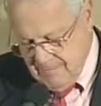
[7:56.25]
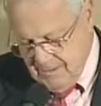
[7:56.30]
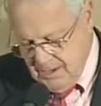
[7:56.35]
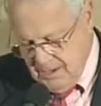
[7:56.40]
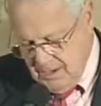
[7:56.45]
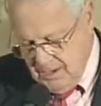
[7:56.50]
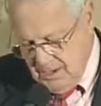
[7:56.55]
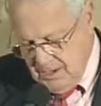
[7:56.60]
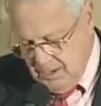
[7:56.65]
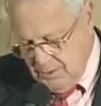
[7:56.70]

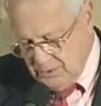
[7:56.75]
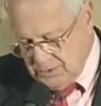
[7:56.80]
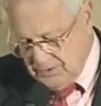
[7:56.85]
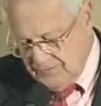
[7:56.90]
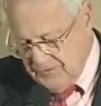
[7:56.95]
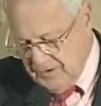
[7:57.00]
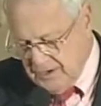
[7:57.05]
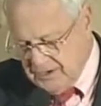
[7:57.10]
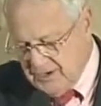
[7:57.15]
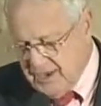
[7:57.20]
It was a
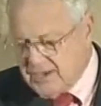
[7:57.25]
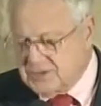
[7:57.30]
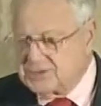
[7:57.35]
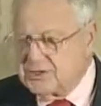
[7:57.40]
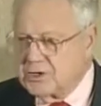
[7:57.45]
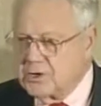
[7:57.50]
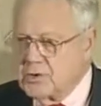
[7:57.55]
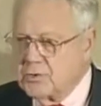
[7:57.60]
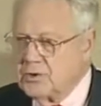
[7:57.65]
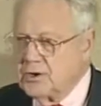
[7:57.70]

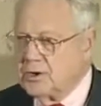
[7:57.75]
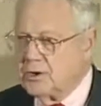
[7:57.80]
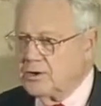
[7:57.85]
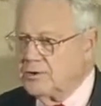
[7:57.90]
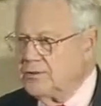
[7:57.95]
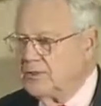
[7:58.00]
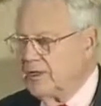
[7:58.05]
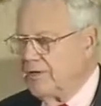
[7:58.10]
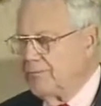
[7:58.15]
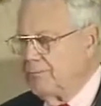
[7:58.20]
fantastic career.
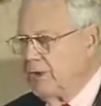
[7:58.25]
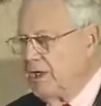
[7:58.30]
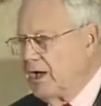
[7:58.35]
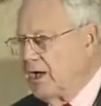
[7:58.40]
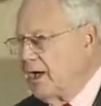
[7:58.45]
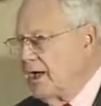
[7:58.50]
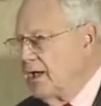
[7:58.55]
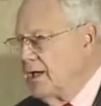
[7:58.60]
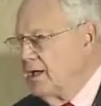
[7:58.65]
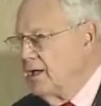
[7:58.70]
The
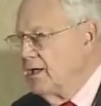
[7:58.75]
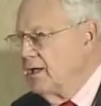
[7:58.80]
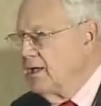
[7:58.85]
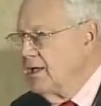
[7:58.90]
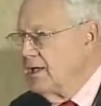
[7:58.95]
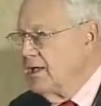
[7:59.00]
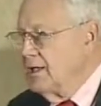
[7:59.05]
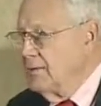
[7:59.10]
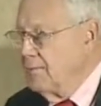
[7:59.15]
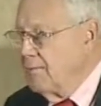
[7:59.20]
FBI,
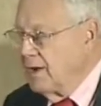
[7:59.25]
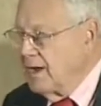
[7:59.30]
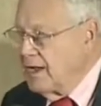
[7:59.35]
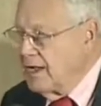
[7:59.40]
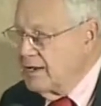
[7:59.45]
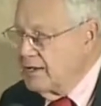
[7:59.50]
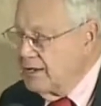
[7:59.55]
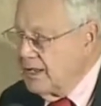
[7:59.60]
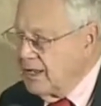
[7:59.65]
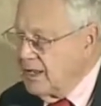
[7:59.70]
in
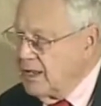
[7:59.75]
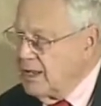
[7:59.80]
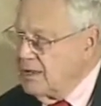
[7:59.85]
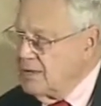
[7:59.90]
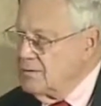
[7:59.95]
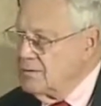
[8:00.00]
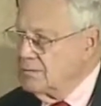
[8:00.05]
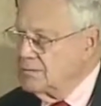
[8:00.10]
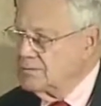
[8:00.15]
my day,